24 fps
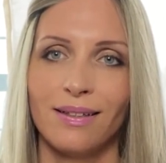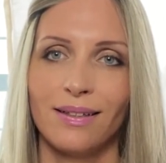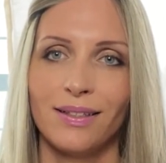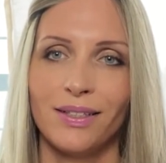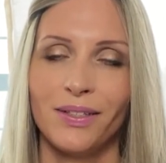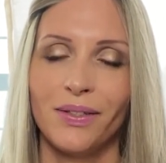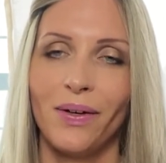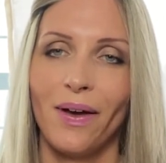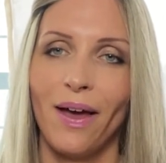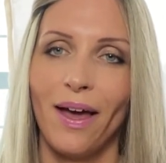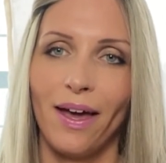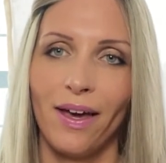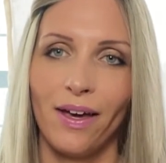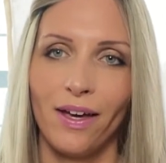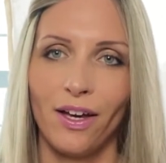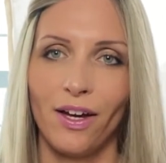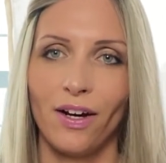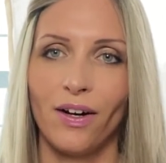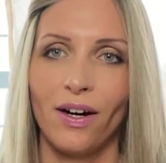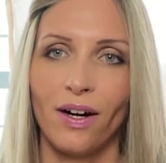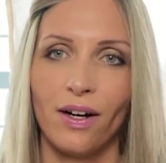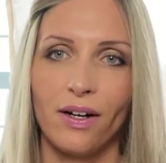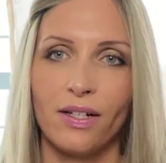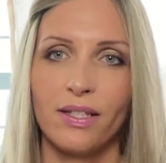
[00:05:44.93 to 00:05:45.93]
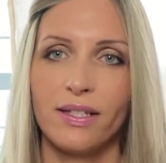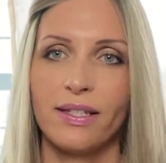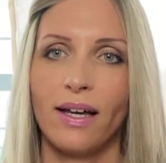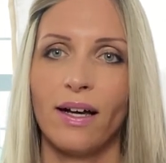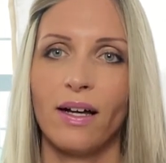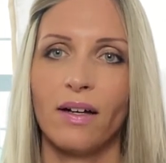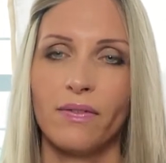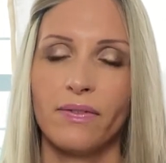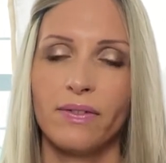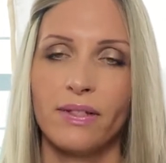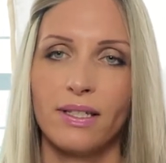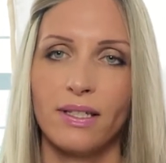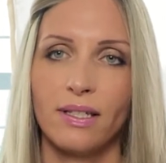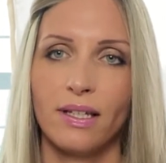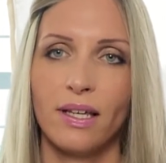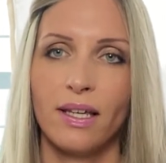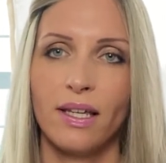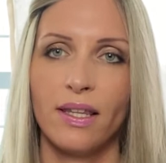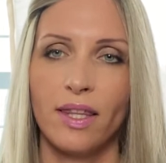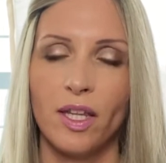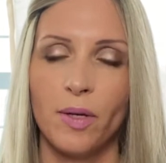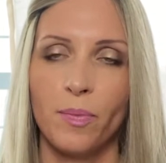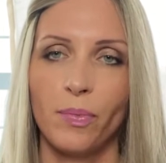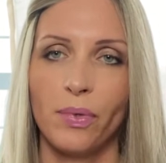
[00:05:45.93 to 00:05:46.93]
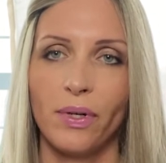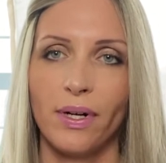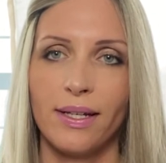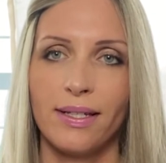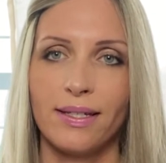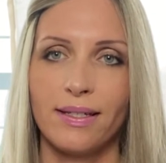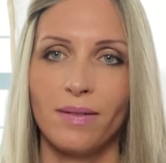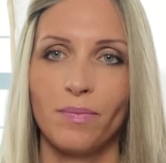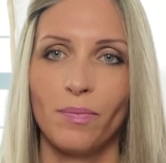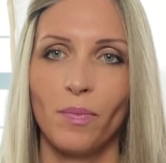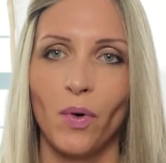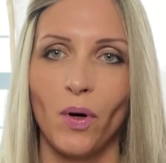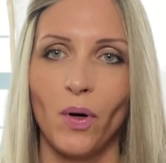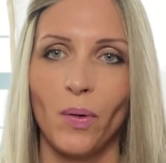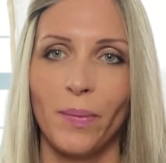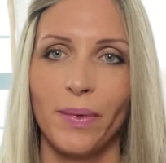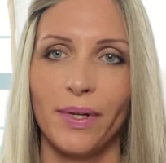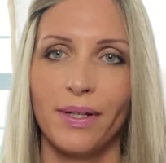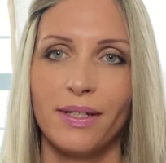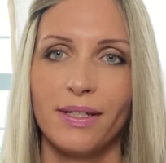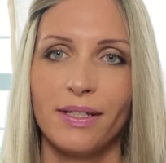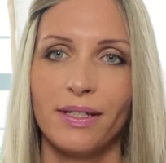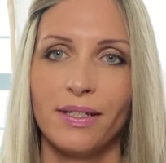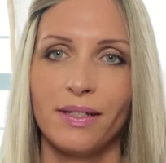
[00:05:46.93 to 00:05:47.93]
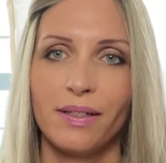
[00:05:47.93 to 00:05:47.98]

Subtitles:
to anchor ourselves in the present moment.